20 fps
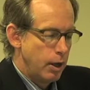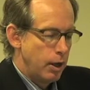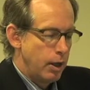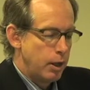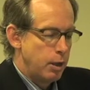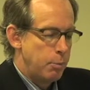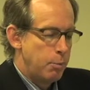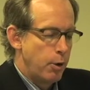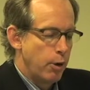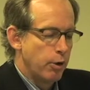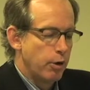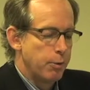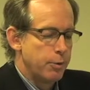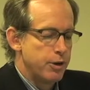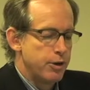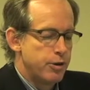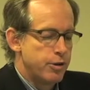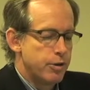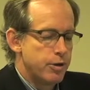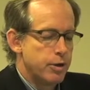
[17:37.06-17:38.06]
The
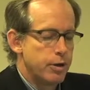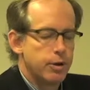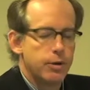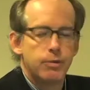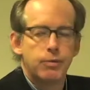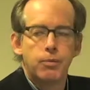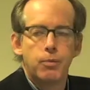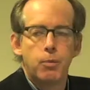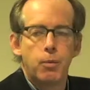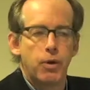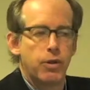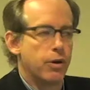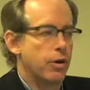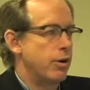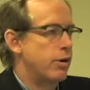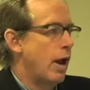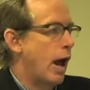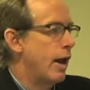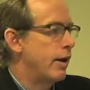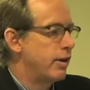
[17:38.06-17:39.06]
pilgrimage, whether
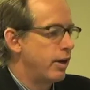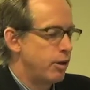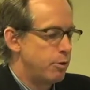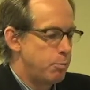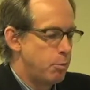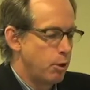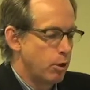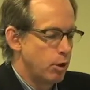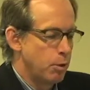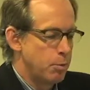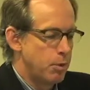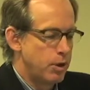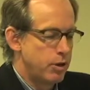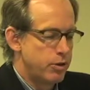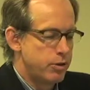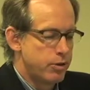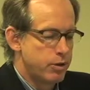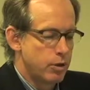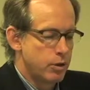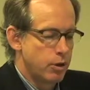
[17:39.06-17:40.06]
Dante's
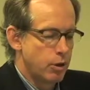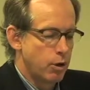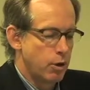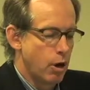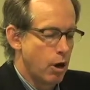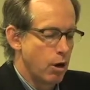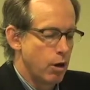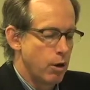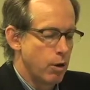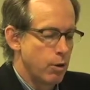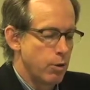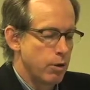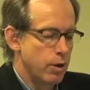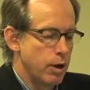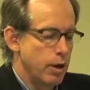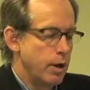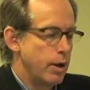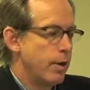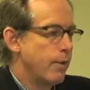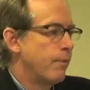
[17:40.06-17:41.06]
pilgrimage or our own,
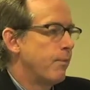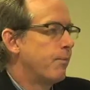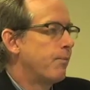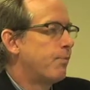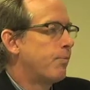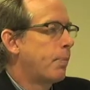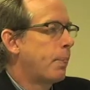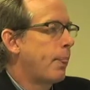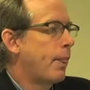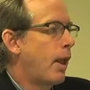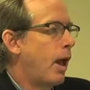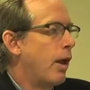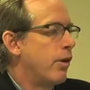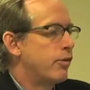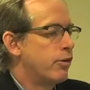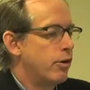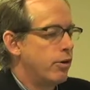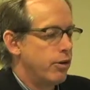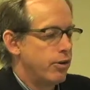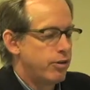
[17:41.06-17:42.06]
has
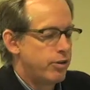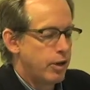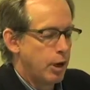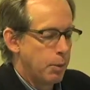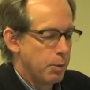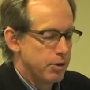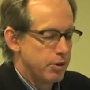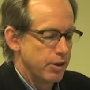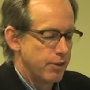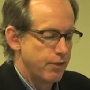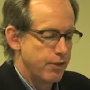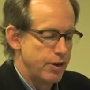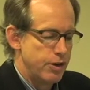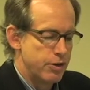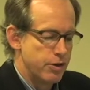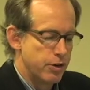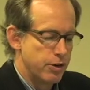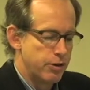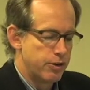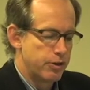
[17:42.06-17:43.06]
certain distinguishing
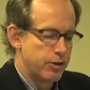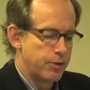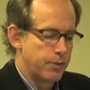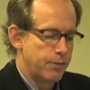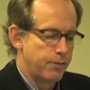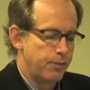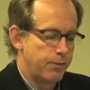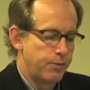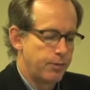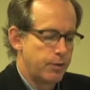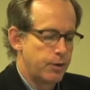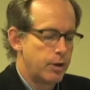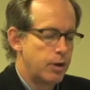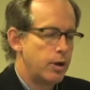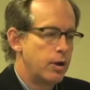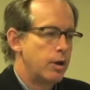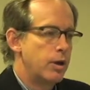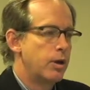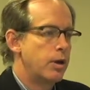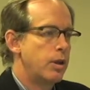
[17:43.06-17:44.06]
features.
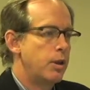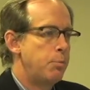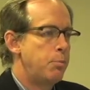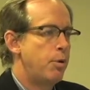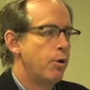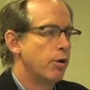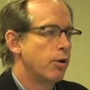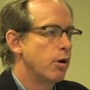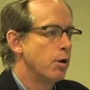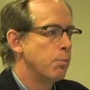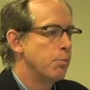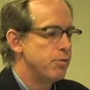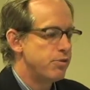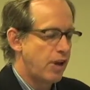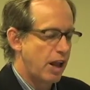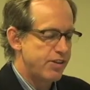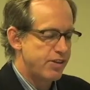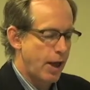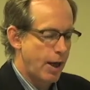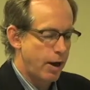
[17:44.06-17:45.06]
The pilgrim
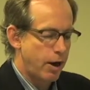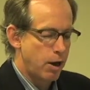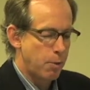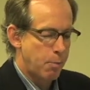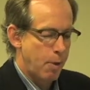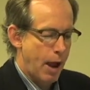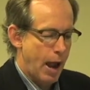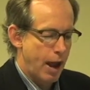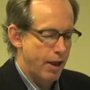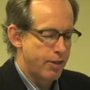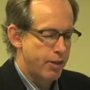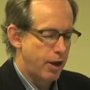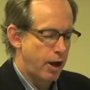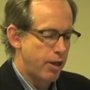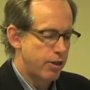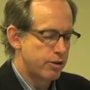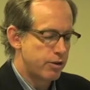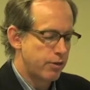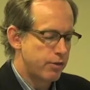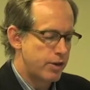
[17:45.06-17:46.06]
sets out on a path that
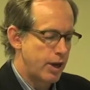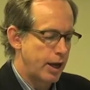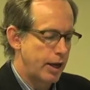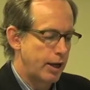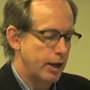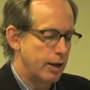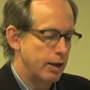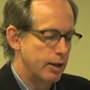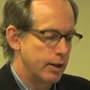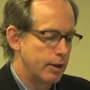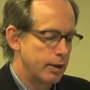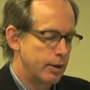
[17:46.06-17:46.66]
others have taken,